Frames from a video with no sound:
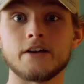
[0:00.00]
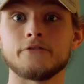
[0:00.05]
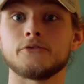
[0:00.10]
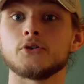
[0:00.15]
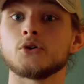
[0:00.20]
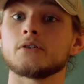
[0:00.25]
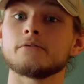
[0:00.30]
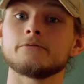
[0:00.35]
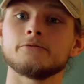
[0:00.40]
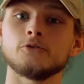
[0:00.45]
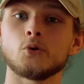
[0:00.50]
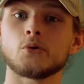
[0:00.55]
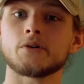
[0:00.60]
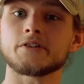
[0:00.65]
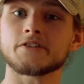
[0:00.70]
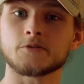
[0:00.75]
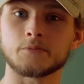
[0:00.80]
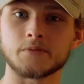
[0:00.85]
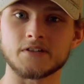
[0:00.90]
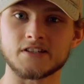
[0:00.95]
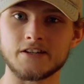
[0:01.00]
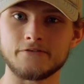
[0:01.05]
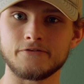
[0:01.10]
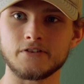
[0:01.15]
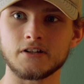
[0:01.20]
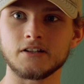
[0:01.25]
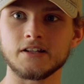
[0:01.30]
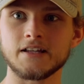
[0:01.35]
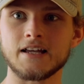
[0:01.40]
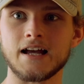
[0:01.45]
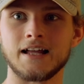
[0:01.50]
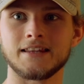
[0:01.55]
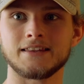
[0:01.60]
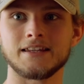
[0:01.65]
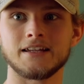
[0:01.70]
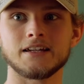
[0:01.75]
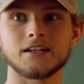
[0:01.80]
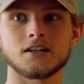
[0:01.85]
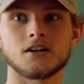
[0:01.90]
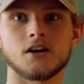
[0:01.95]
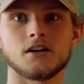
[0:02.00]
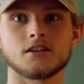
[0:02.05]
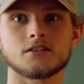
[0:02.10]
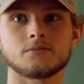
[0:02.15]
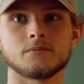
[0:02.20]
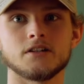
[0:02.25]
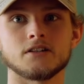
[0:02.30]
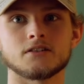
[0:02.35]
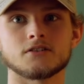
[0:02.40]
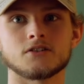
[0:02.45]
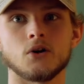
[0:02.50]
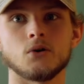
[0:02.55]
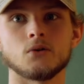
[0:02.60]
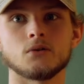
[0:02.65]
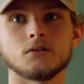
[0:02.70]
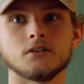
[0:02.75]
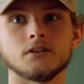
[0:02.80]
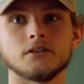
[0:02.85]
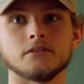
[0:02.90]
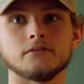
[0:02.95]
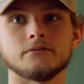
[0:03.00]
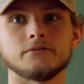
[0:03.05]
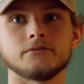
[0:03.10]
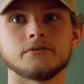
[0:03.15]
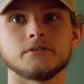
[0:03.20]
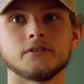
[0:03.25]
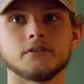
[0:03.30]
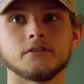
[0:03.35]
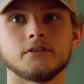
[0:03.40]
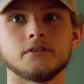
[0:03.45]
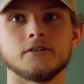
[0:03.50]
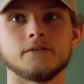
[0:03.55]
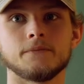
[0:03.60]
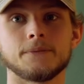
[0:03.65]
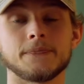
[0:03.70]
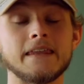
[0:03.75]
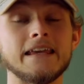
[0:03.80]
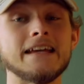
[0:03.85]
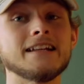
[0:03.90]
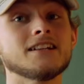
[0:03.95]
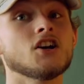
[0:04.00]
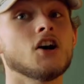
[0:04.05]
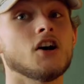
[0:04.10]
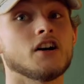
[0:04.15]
If you're in Florida specifically, I think it cost me a total of like